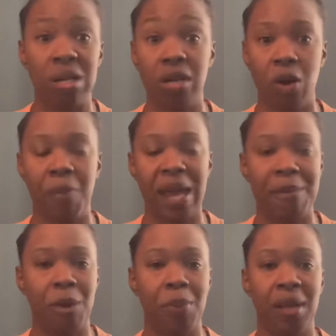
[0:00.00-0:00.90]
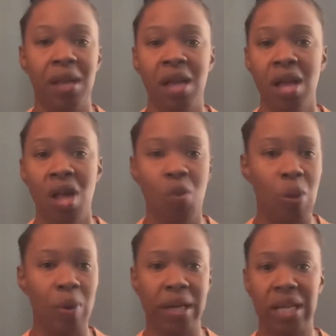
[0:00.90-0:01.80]
good on paper, but when
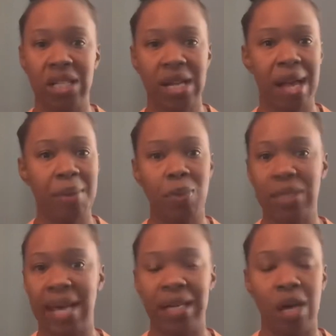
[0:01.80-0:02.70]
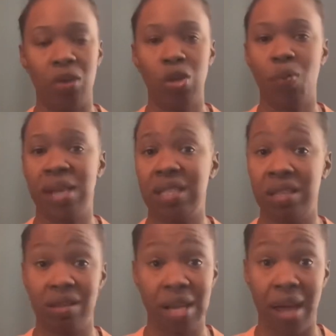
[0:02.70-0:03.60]
working a job, it was like, no, you're wasting
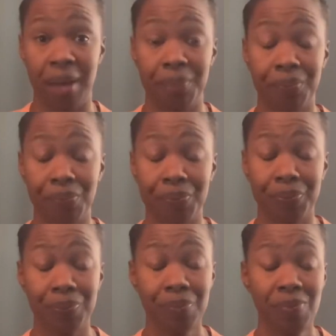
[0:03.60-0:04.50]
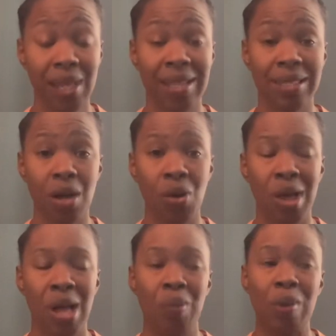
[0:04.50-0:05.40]
your time. So
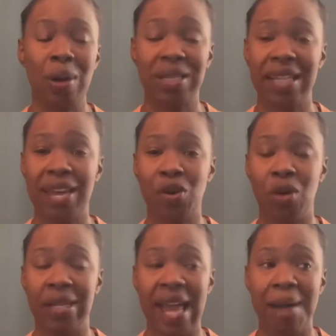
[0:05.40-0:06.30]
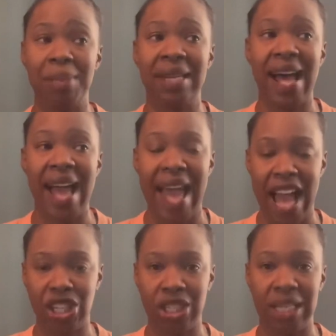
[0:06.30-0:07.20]
we worked together on that, but not
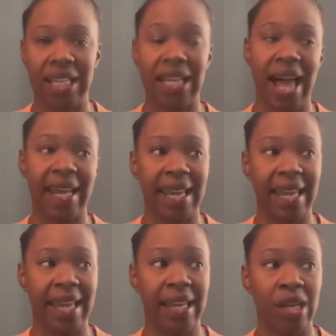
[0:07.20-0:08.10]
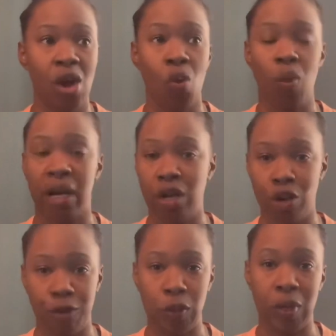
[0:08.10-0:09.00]
actually clock in, working on
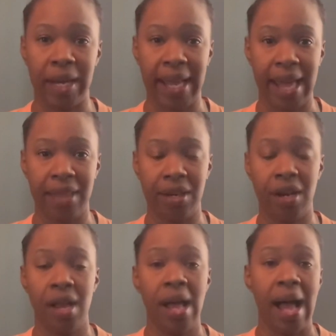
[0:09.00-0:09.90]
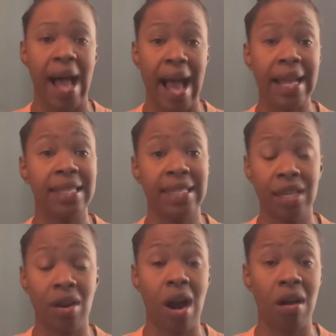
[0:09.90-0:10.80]
the floor together. I
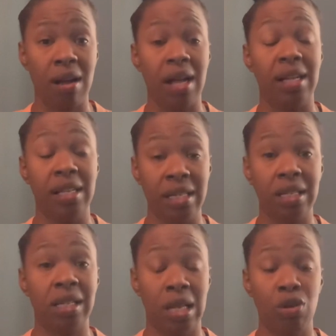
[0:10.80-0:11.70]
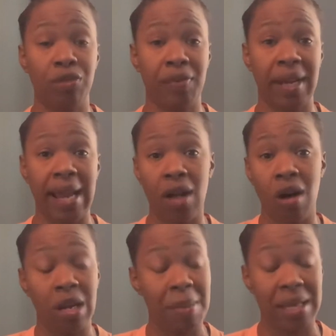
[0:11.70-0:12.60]
consider her a good close friend. I
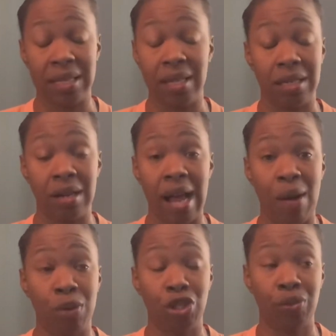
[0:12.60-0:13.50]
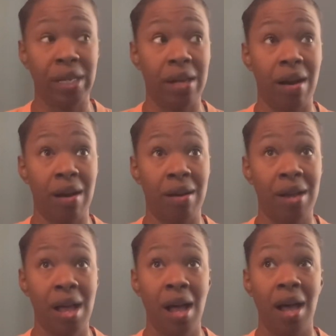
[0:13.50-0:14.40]
call her my sister. I would treat her
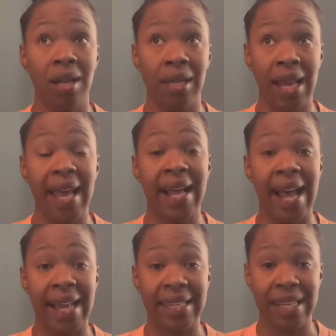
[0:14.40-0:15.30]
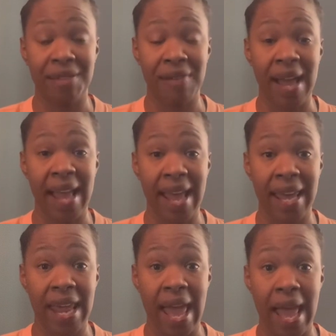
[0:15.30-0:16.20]
like I did if I
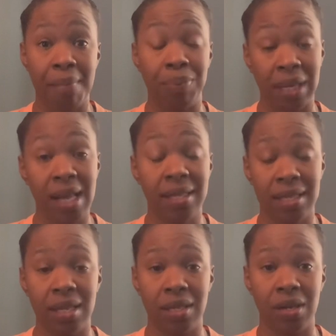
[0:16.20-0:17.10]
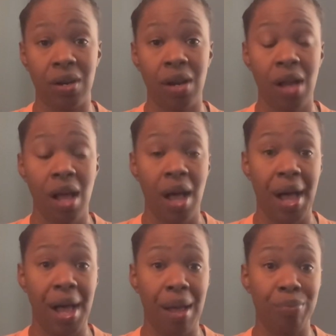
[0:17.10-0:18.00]
had a blood sister.
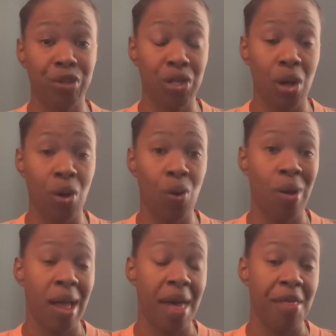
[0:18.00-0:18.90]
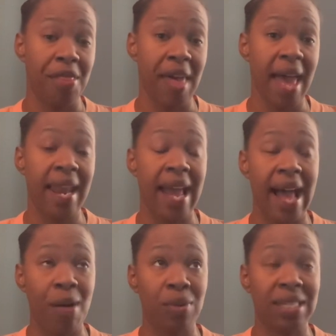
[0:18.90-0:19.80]
So that
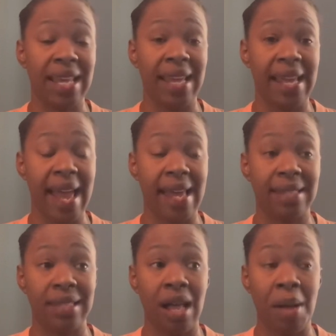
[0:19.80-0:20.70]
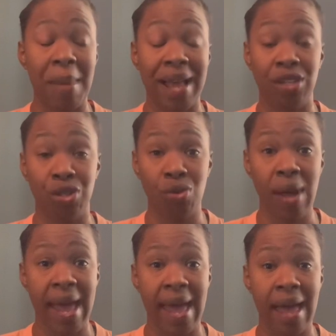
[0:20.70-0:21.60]
I would say yes. I do
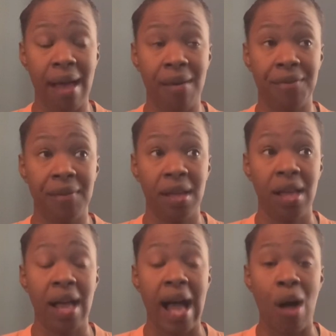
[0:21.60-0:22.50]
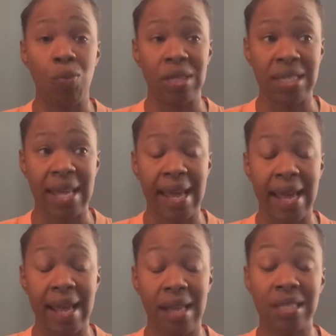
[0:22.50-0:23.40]
have, I would
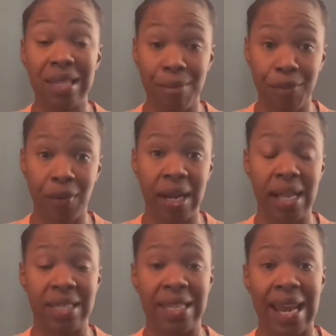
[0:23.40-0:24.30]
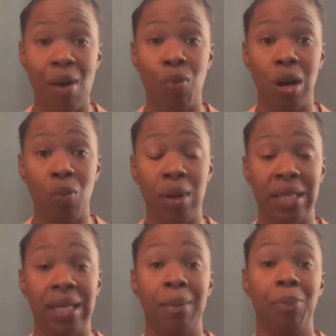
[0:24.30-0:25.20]
say, some friends that I worked with
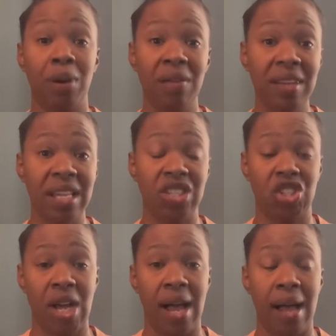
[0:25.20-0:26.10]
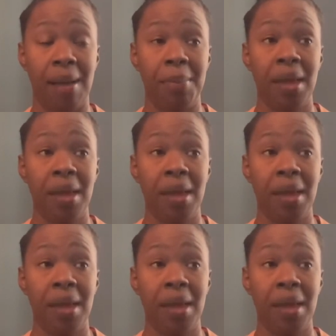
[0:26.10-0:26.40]
in a previous job